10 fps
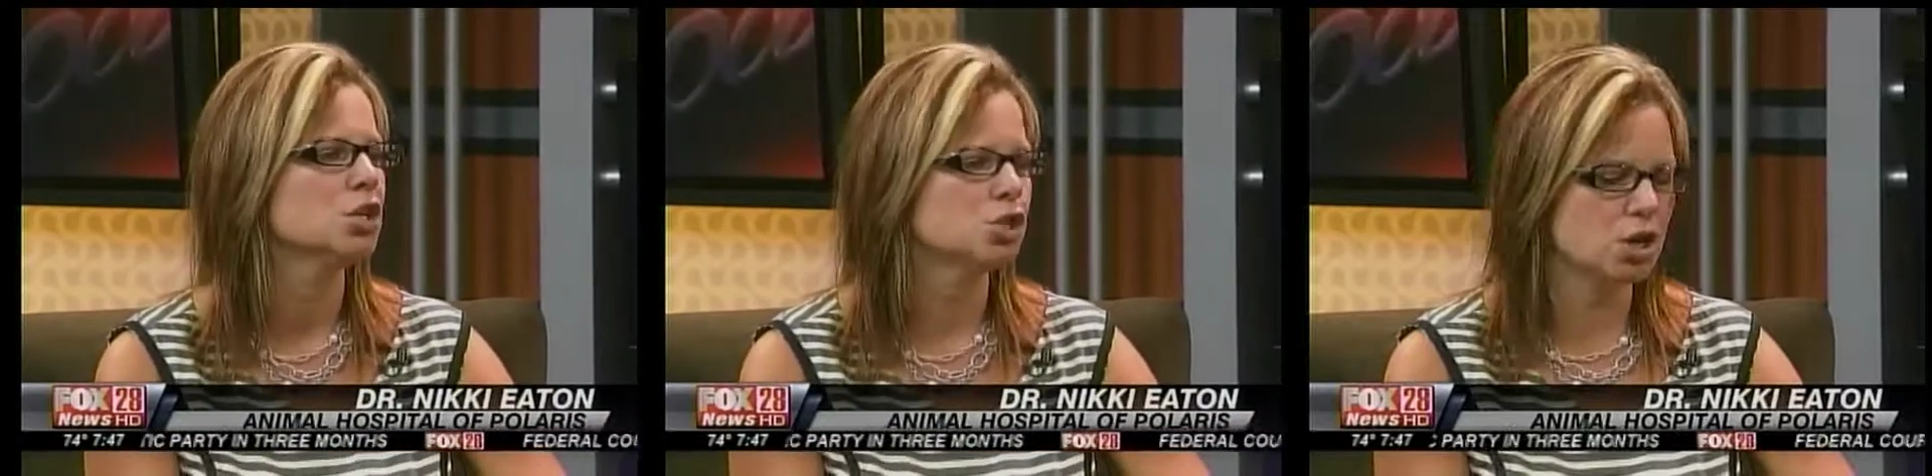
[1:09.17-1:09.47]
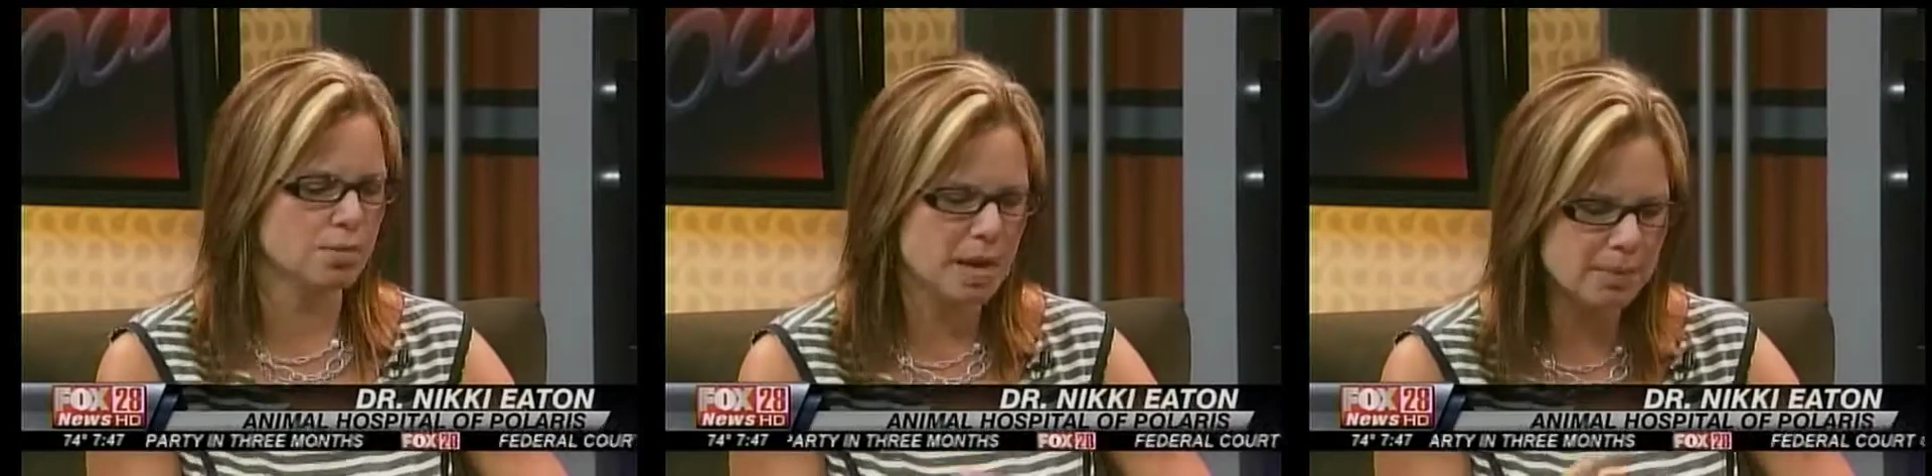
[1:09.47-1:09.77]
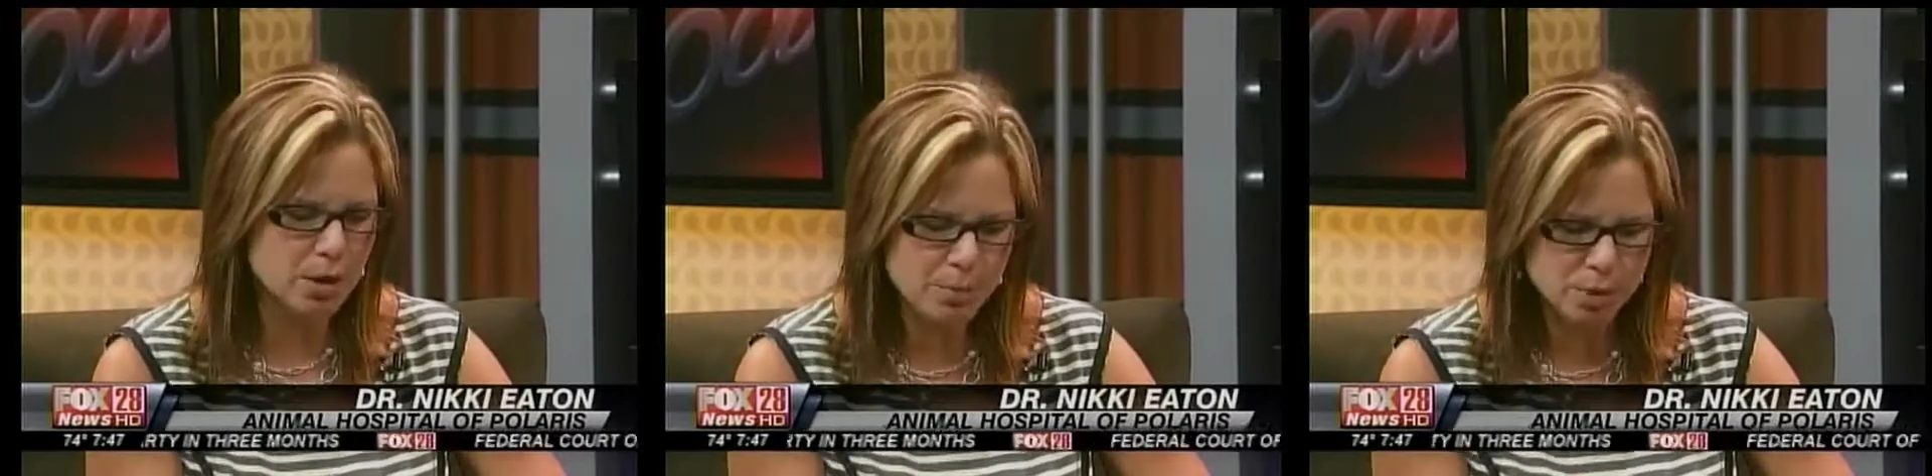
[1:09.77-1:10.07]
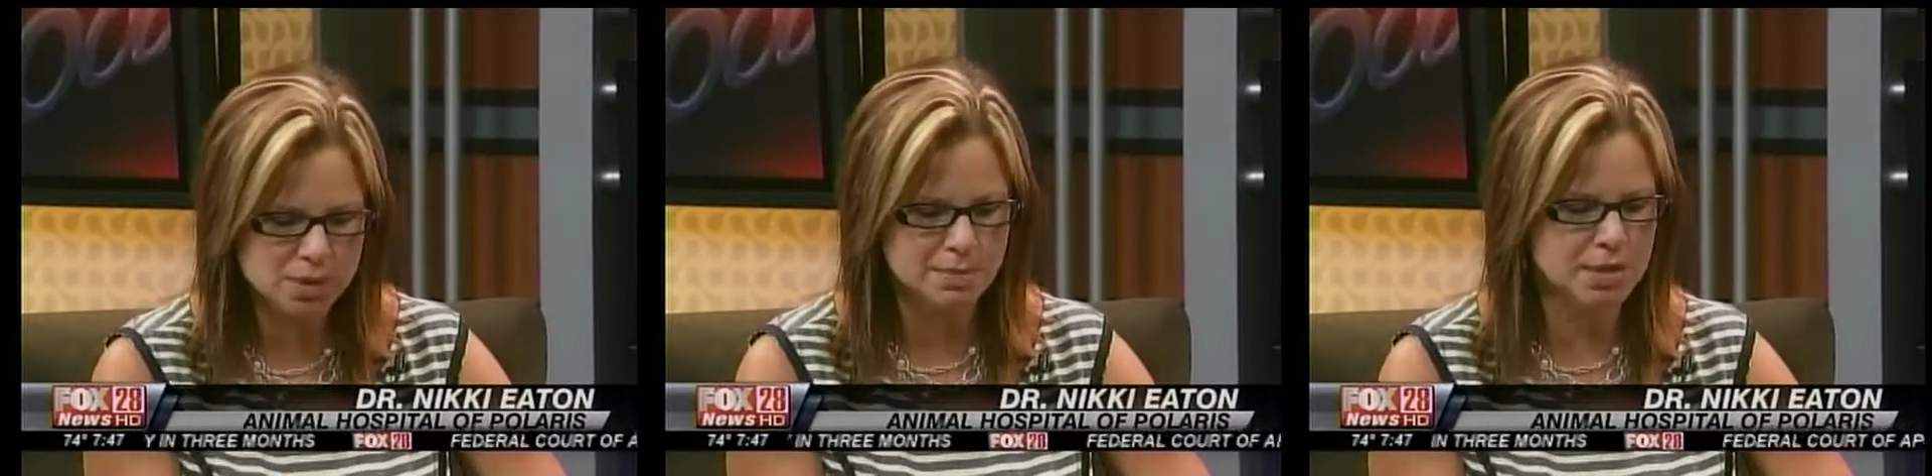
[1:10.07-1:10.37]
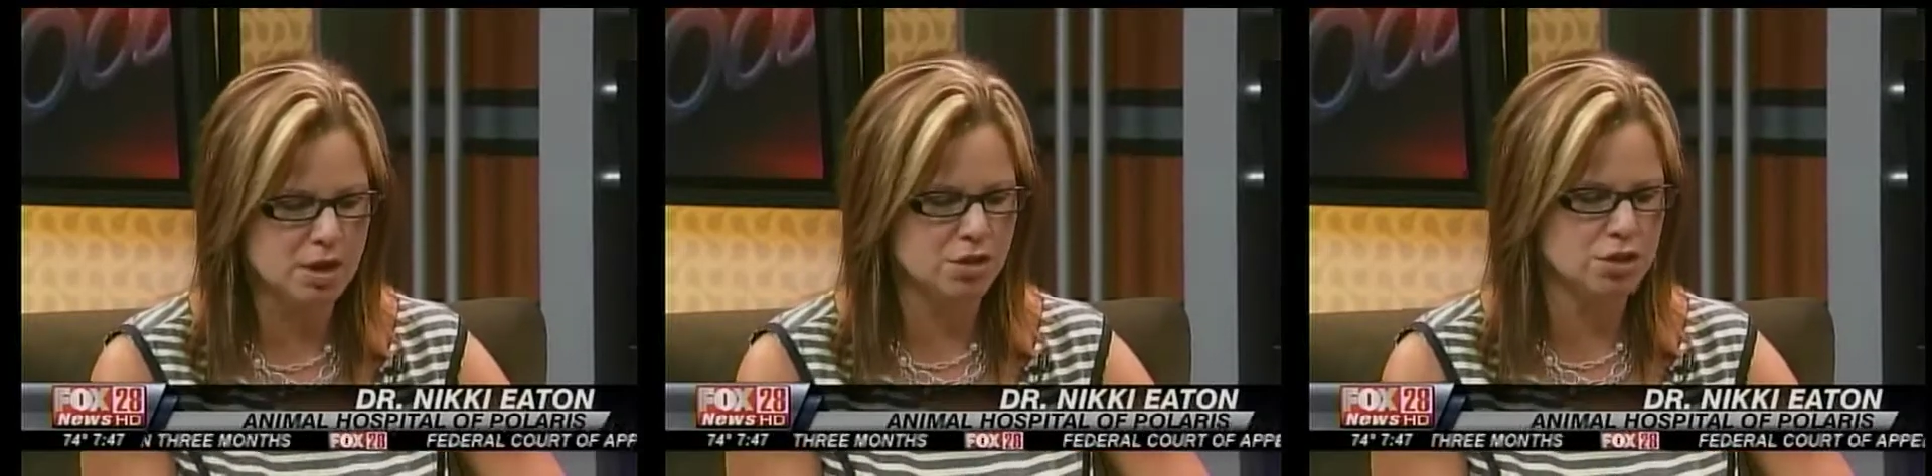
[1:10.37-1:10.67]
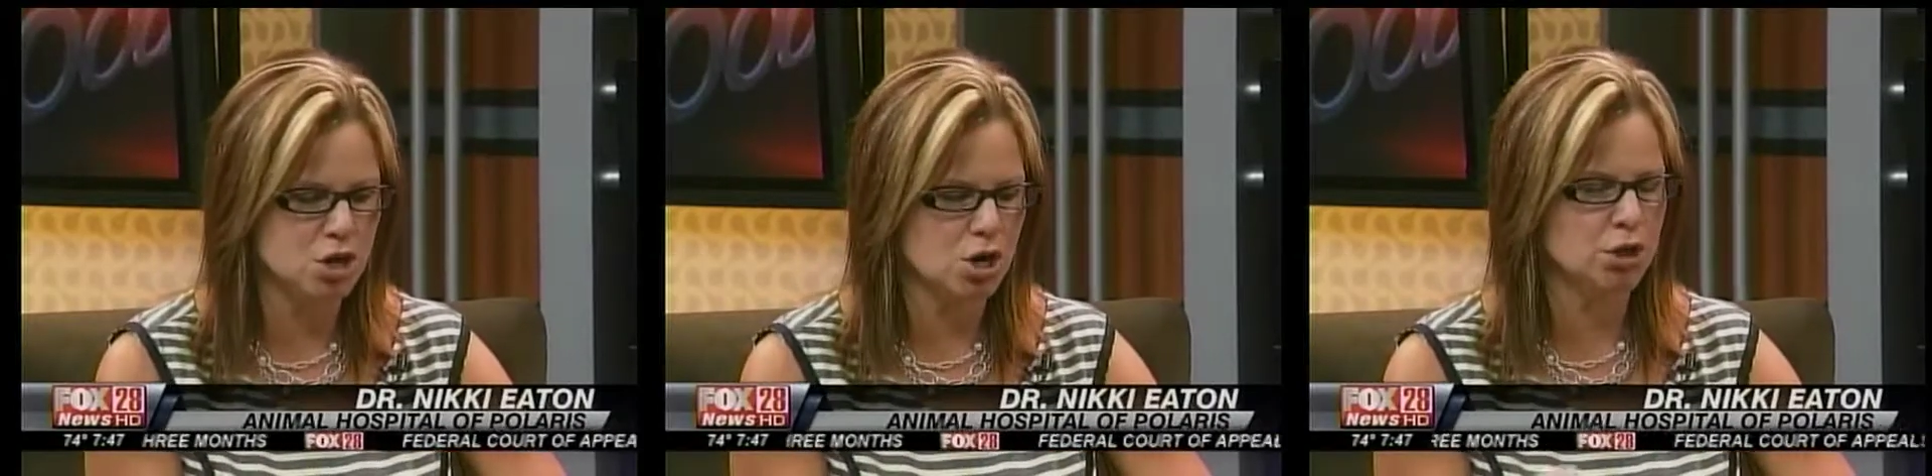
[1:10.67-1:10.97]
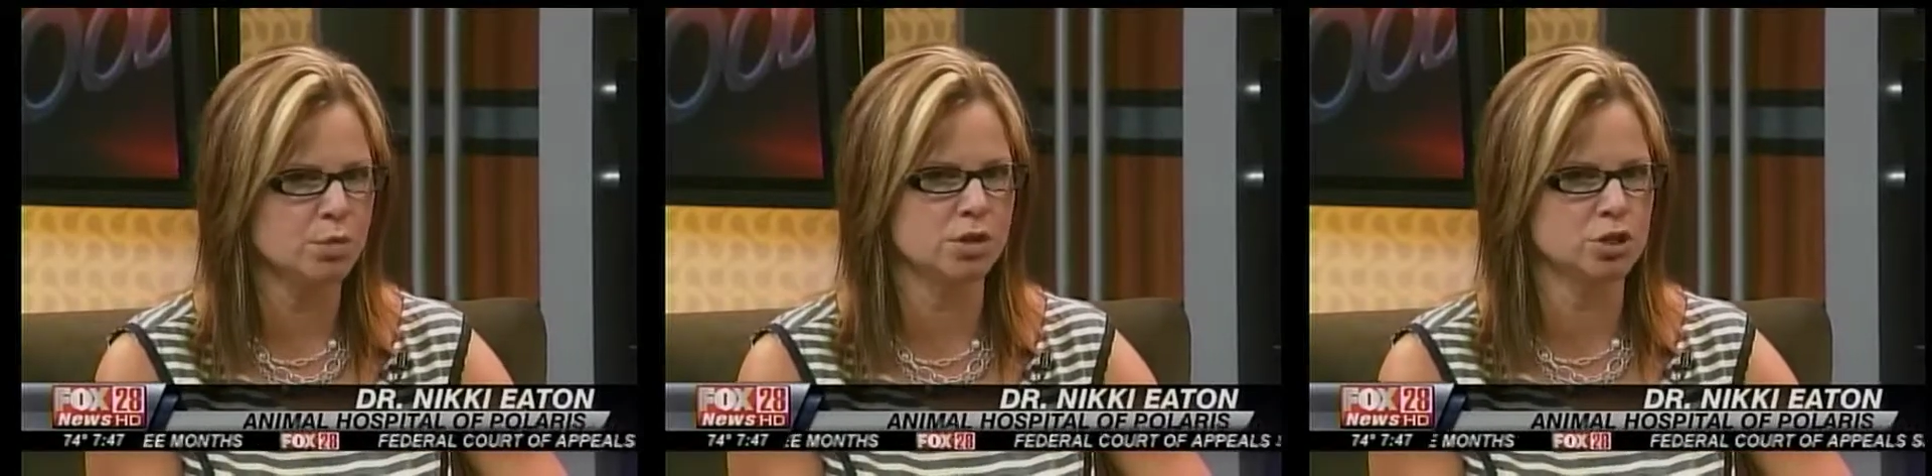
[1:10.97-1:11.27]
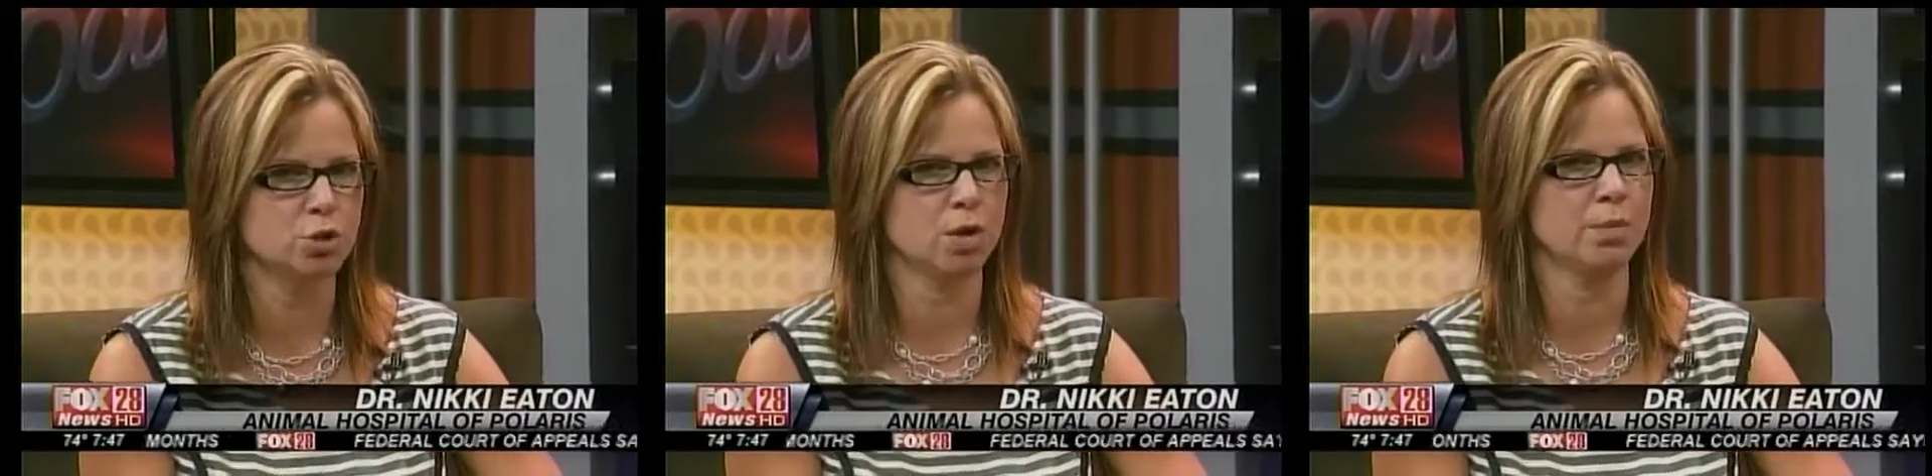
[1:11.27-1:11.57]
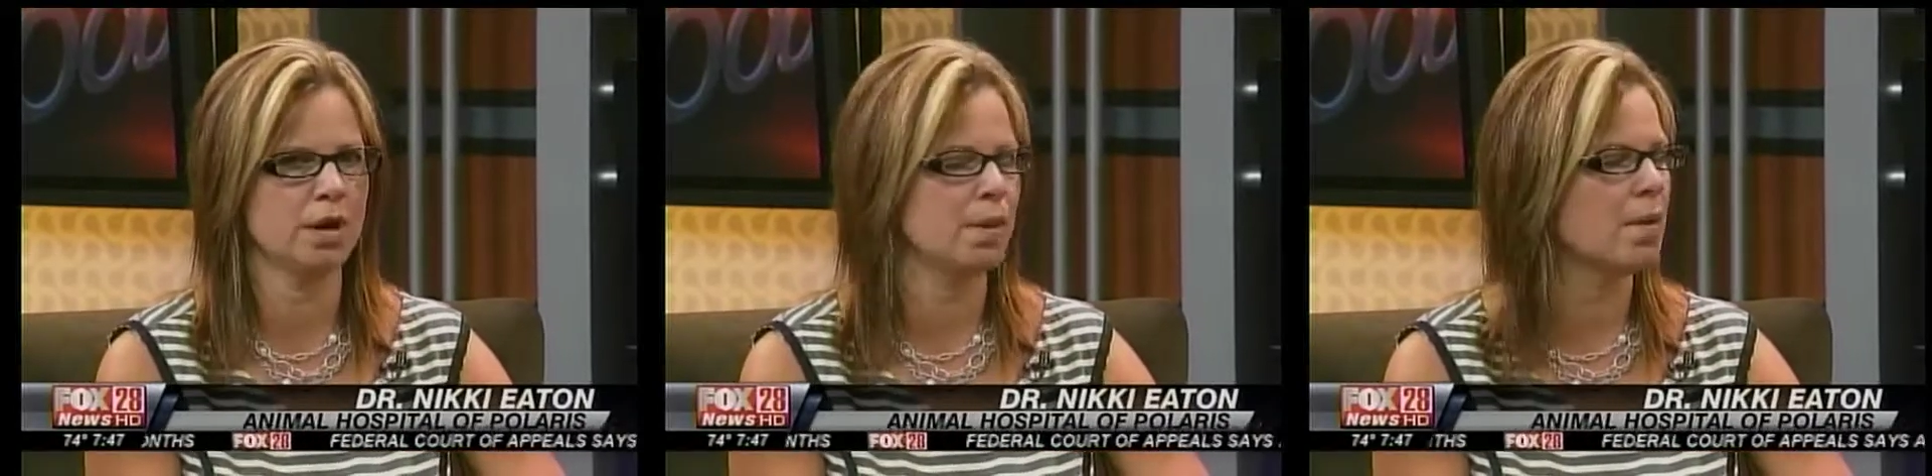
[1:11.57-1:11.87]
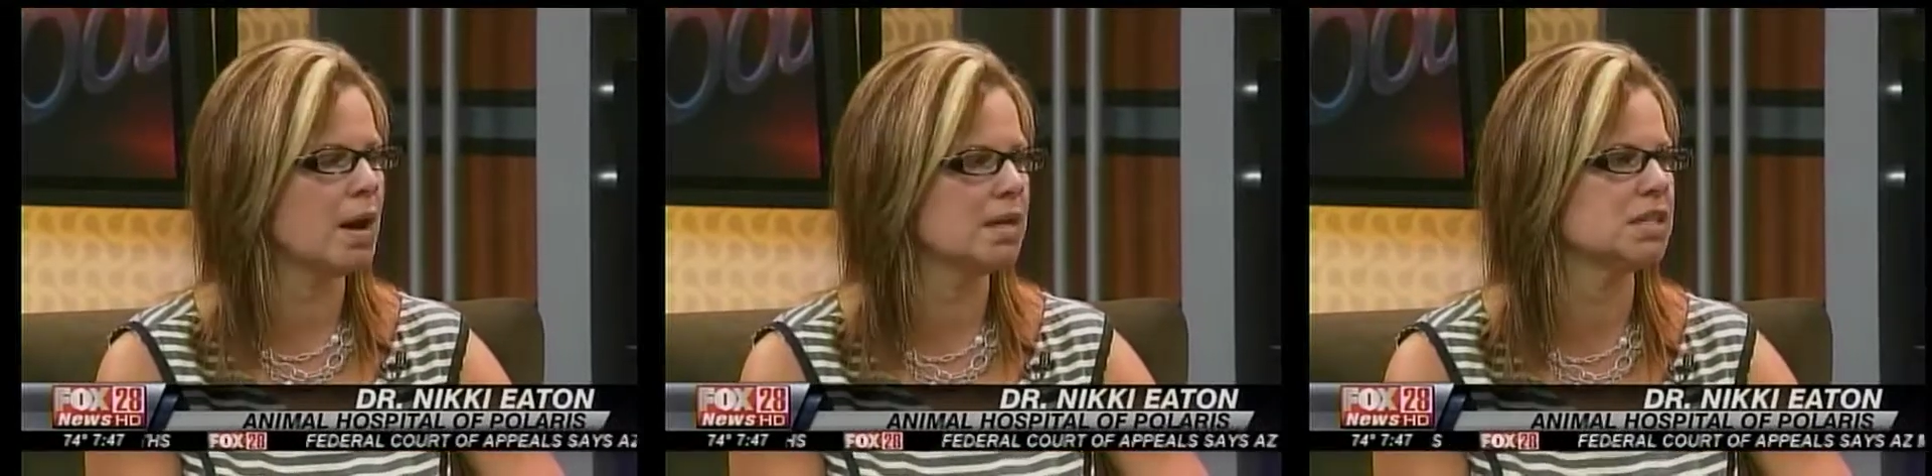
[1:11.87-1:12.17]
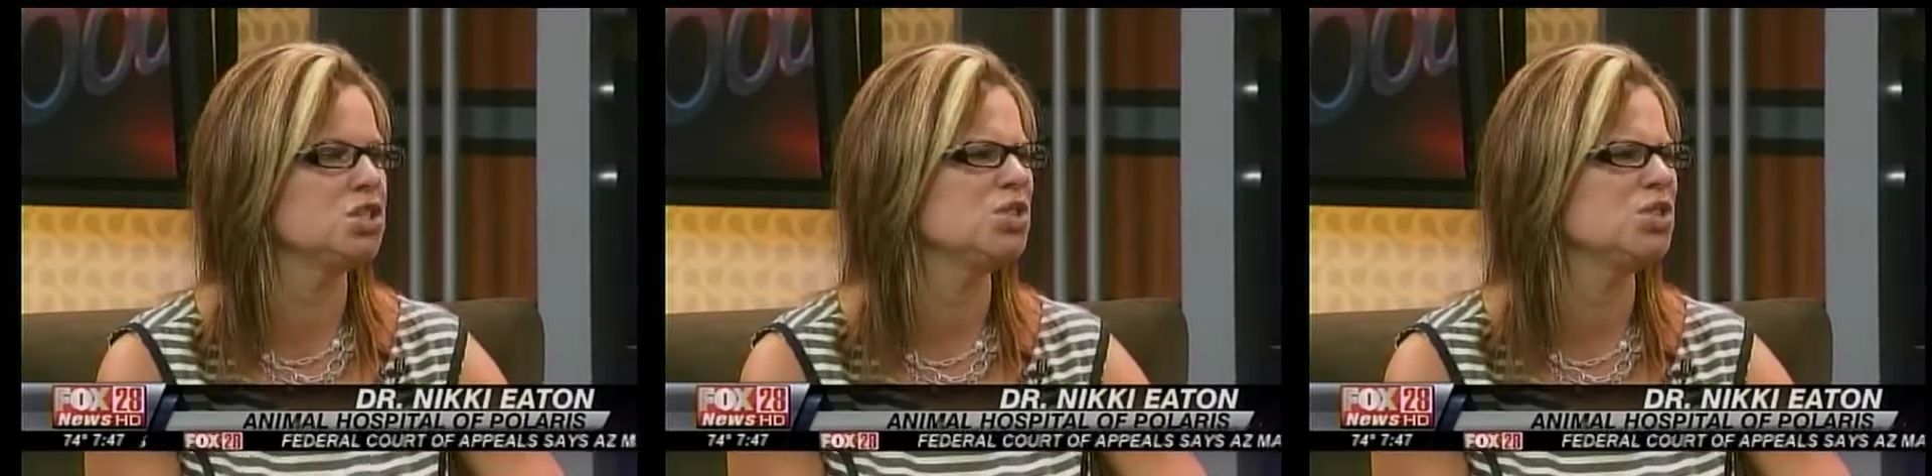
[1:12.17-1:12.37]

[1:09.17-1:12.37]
So maybe you put something on the dog, you weren't sure what it was,